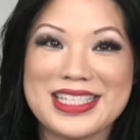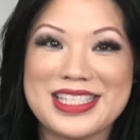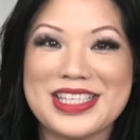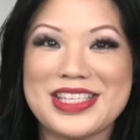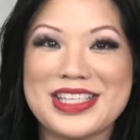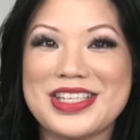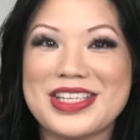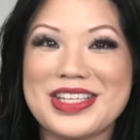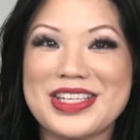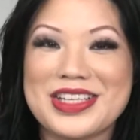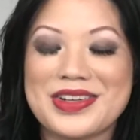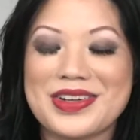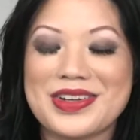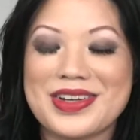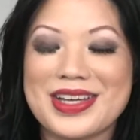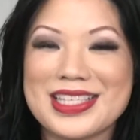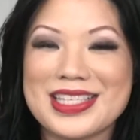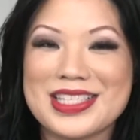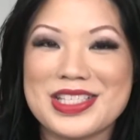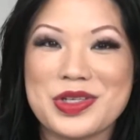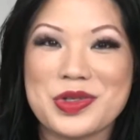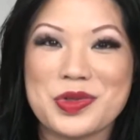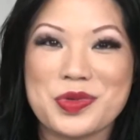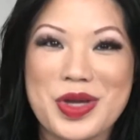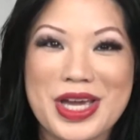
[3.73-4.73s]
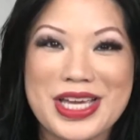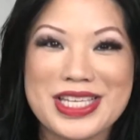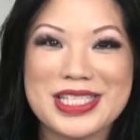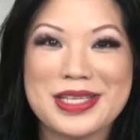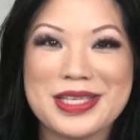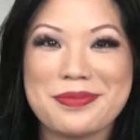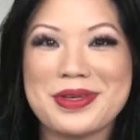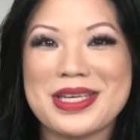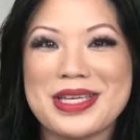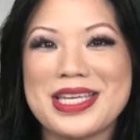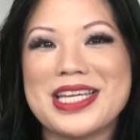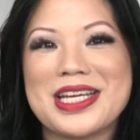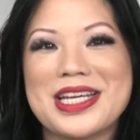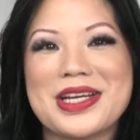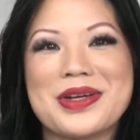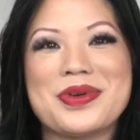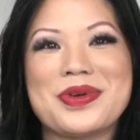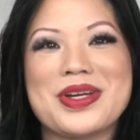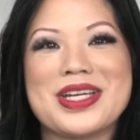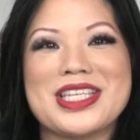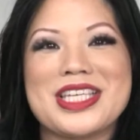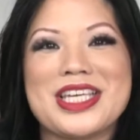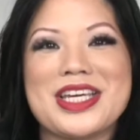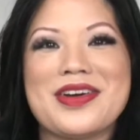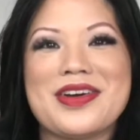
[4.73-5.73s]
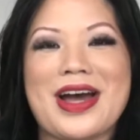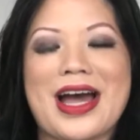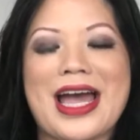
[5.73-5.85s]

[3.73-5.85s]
to you. It's great to be here with you.